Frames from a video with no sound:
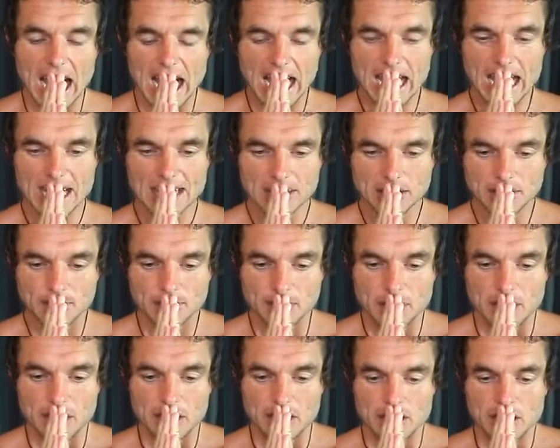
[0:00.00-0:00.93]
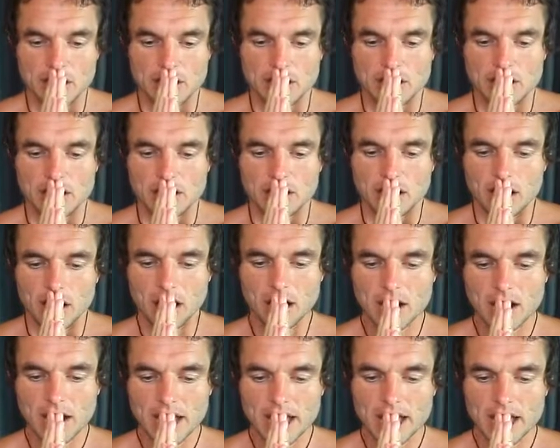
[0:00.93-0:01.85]
And
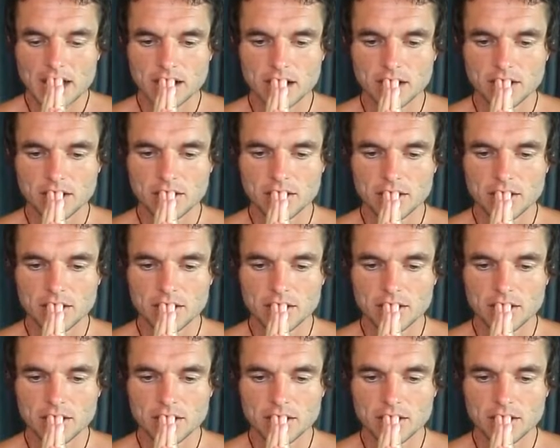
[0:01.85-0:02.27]
I